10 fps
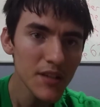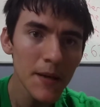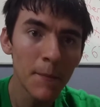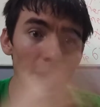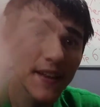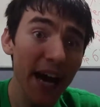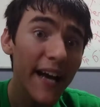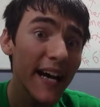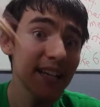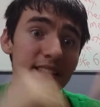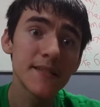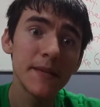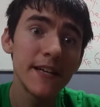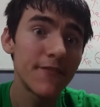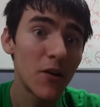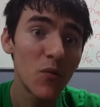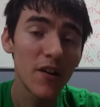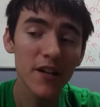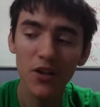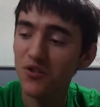my dad asks me if I
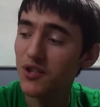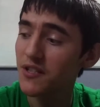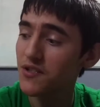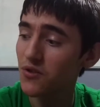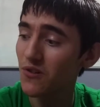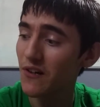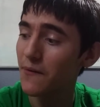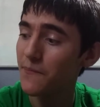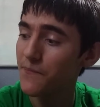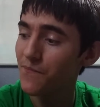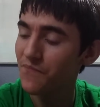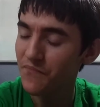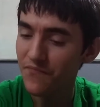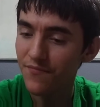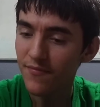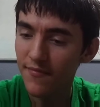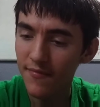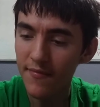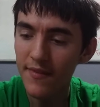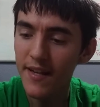want to go to the store.
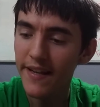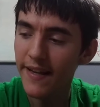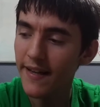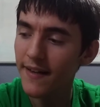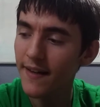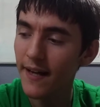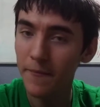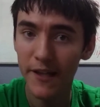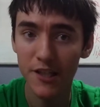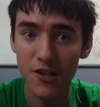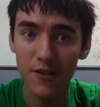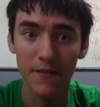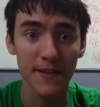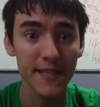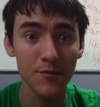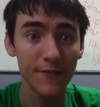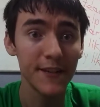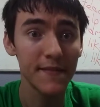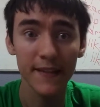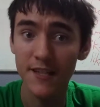And I'm like, sure, since we
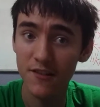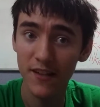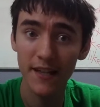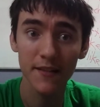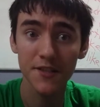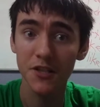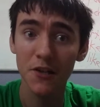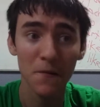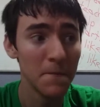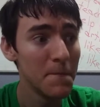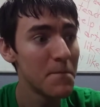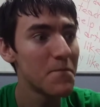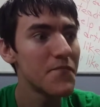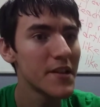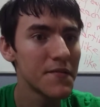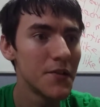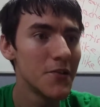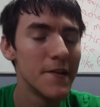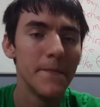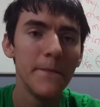fixed the engine light, let's go. Let's
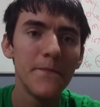do it.